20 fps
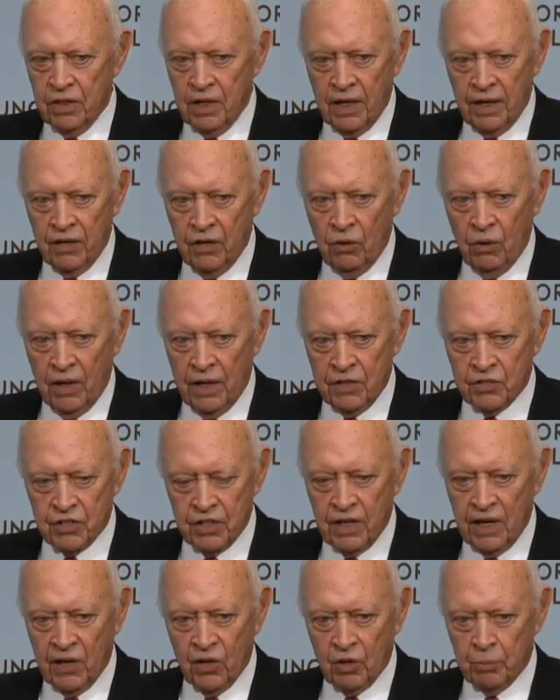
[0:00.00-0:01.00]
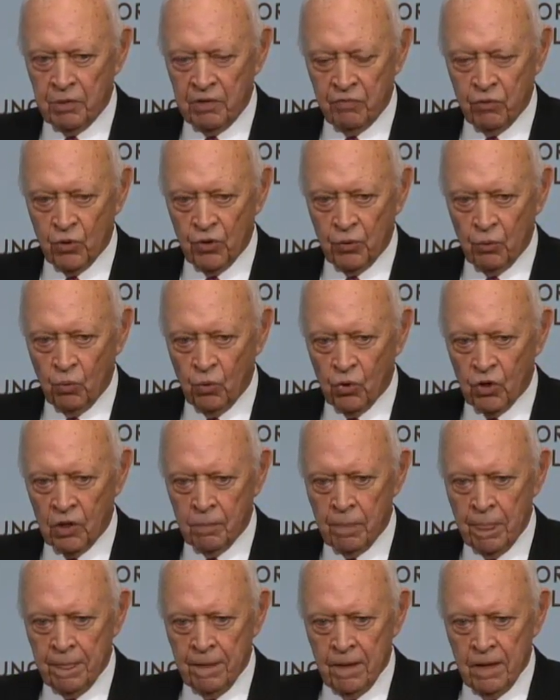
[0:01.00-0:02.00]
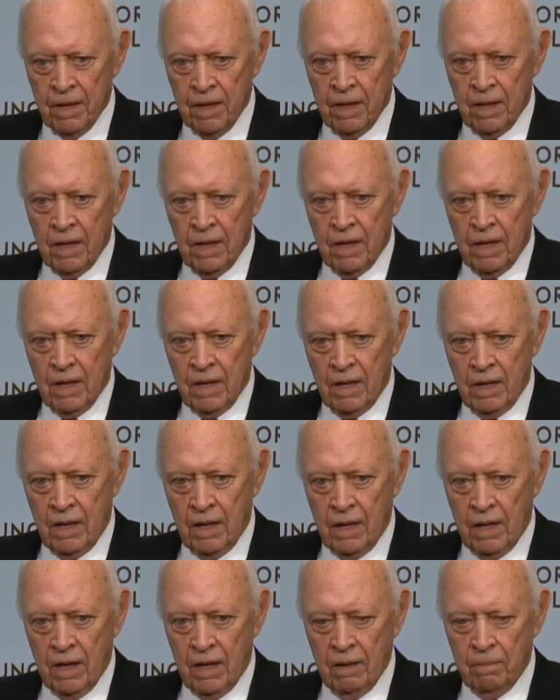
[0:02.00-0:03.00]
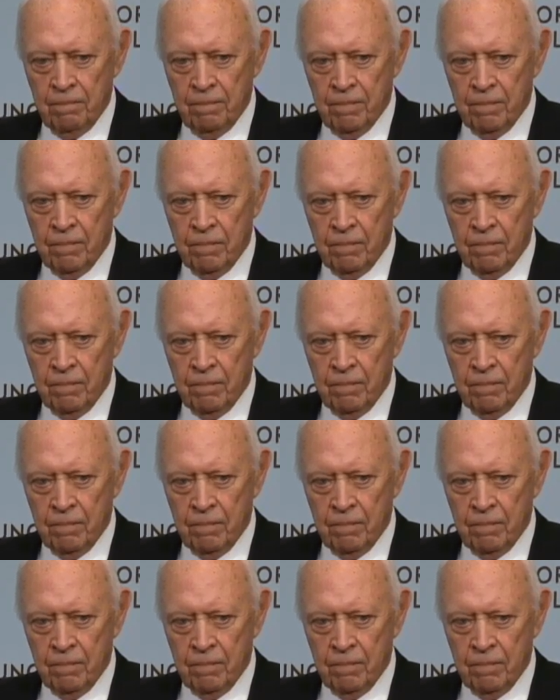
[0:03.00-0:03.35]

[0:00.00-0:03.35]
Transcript: not know Eisenhower before the war, uh,